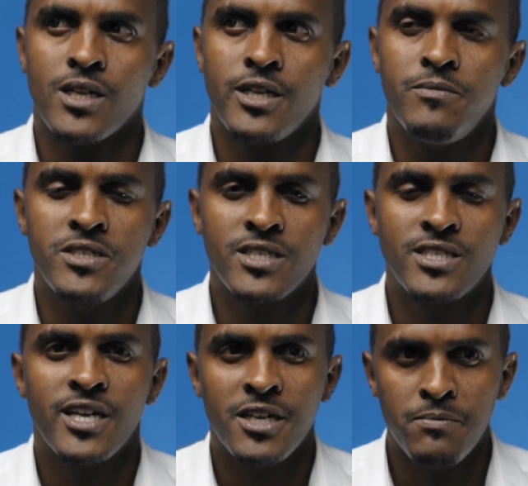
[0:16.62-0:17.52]
let me just
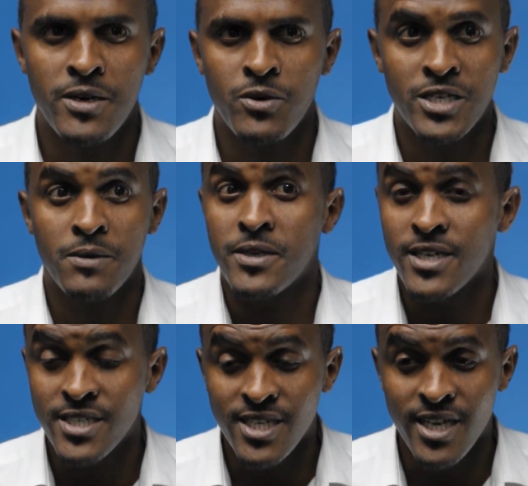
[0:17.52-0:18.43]
narrate by what happened
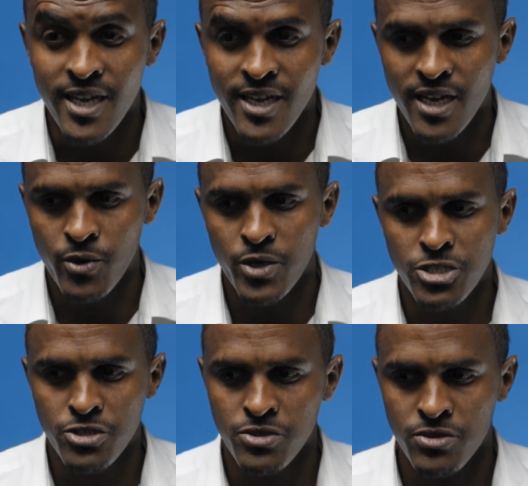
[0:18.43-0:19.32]
yesterday. I
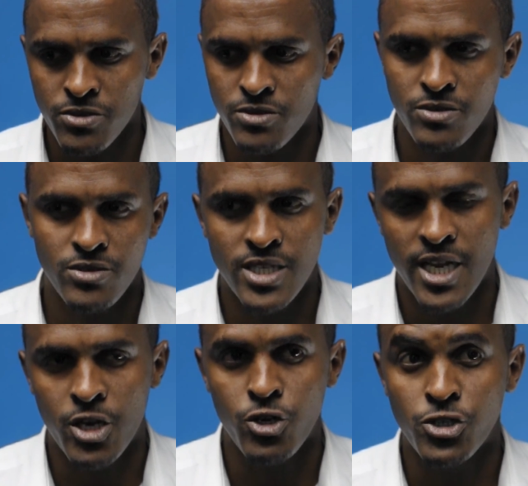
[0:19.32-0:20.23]
went to
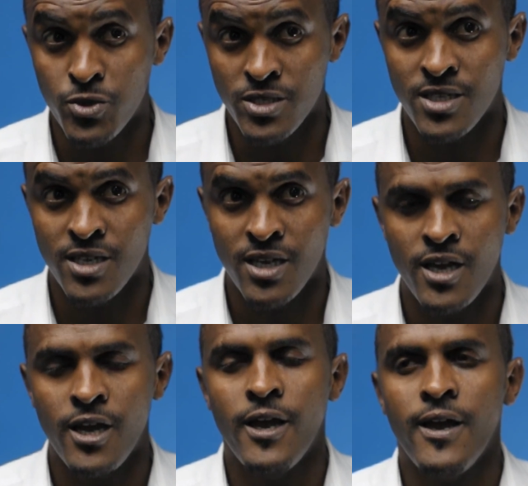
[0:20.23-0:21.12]
Starehe constituency
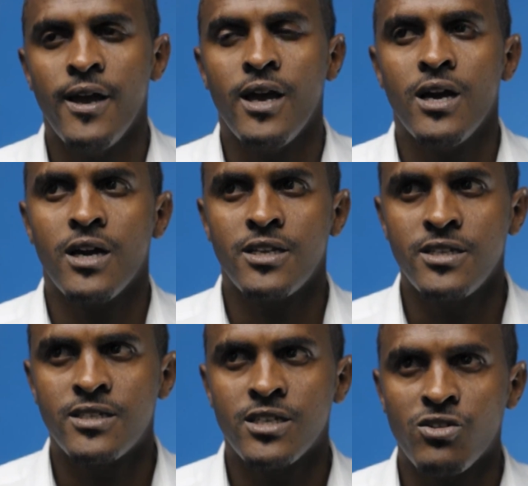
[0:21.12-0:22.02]

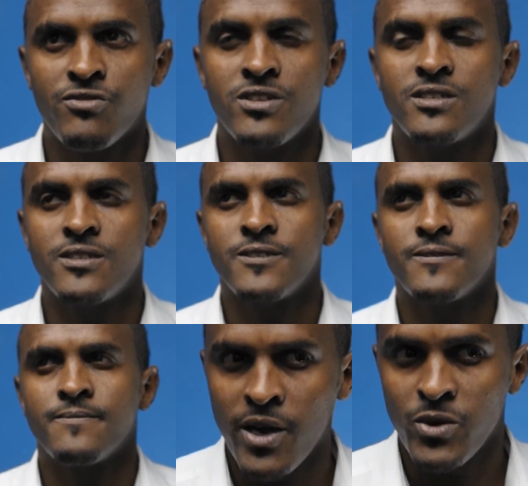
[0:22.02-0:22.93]
district office.
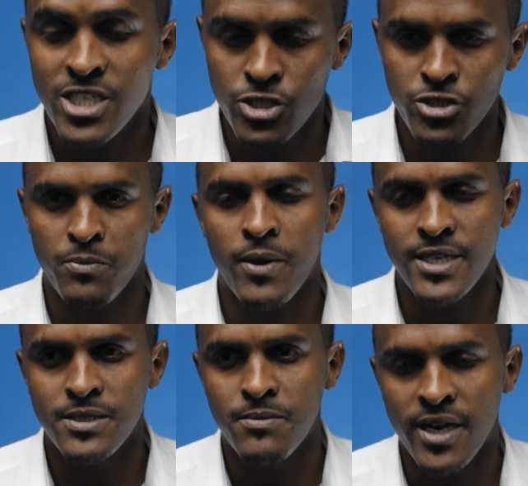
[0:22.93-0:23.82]
I wanted to
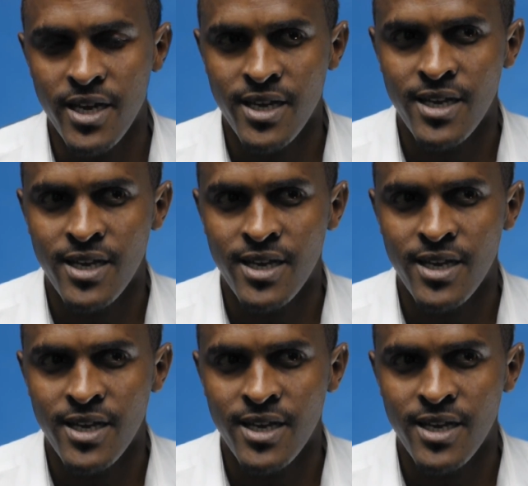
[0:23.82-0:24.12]
replace my